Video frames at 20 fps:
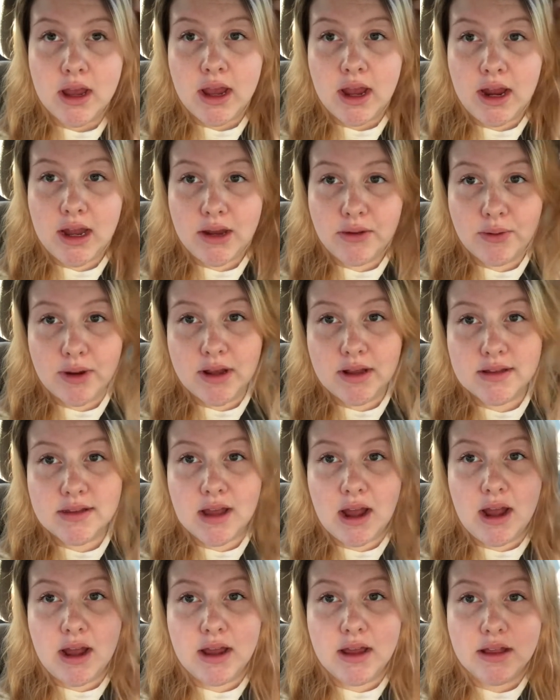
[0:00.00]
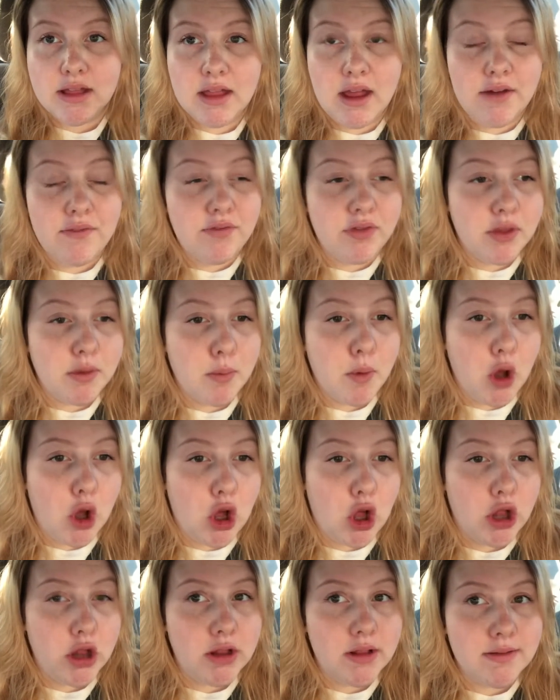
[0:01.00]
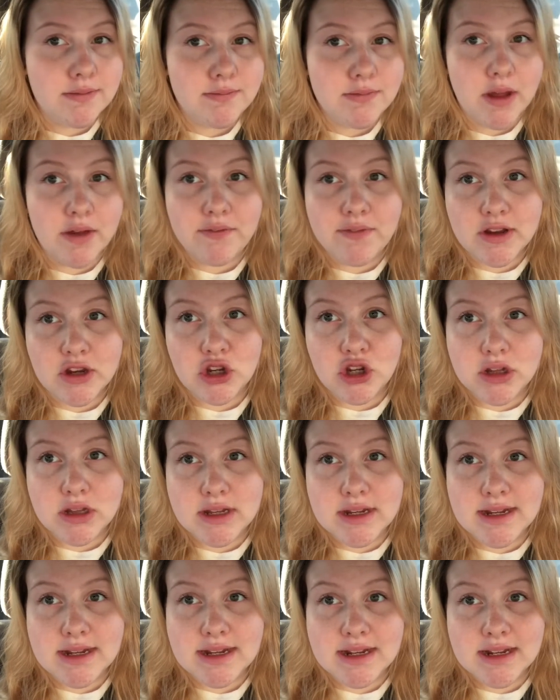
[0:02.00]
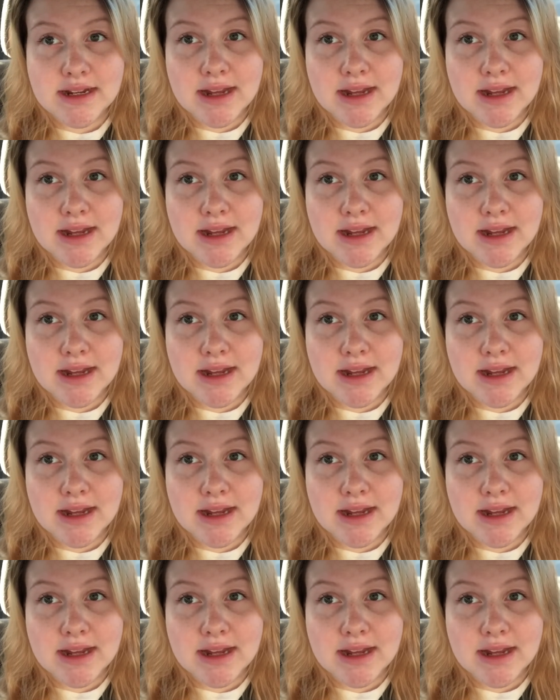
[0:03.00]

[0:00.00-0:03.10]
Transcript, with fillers: Anyways, I left the mall officially.